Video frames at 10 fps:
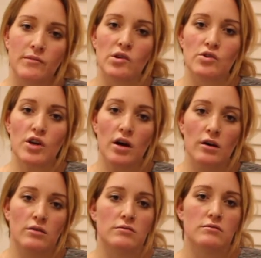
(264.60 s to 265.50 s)
your
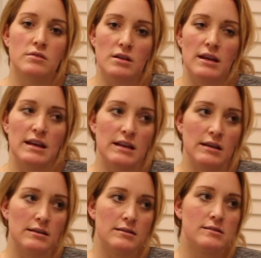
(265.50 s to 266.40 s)
child
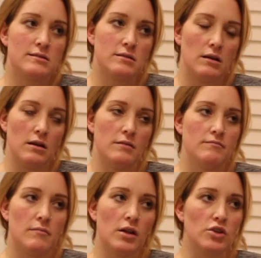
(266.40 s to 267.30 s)
is
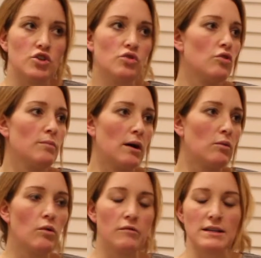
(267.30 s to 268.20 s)
unsure
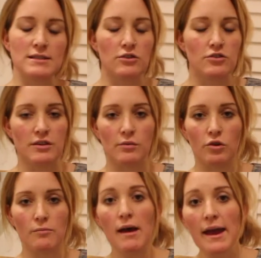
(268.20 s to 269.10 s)
about what resolution they
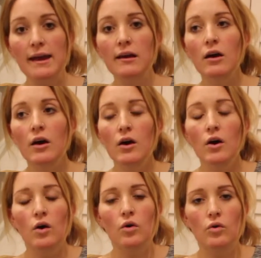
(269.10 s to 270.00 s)
want to make,
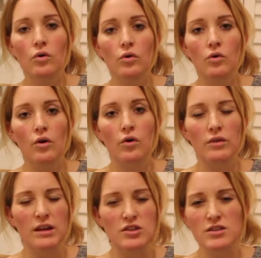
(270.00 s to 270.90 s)
or
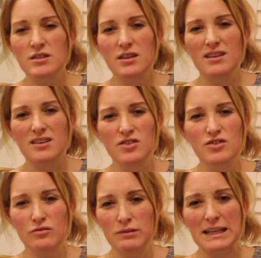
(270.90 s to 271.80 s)
they're
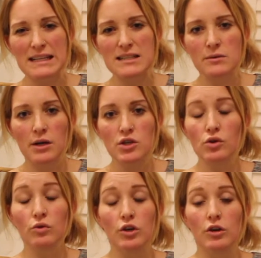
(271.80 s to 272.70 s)
just not really into it at
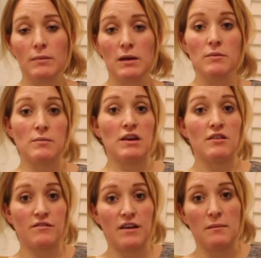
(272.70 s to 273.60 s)
all, you could maybe make
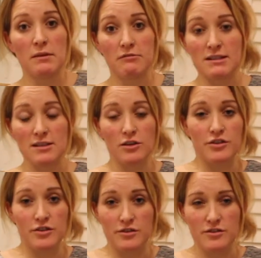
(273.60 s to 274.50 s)
a family
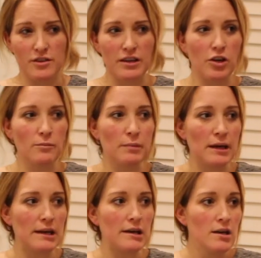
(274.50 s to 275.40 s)
resolution. So there could
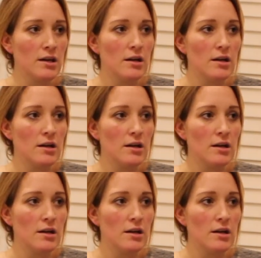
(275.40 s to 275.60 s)
be